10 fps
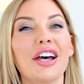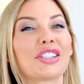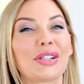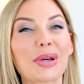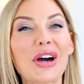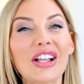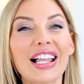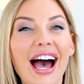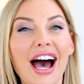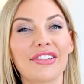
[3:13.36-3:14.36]
So we
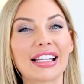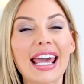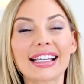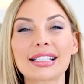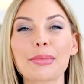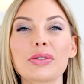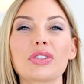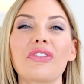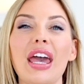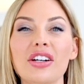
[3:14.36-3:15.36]
all have an X
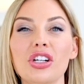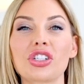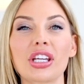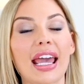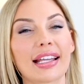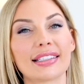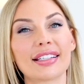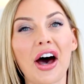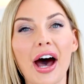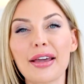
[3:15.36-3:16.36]
amount of energy and
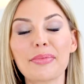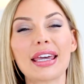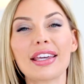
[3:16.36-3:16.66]
time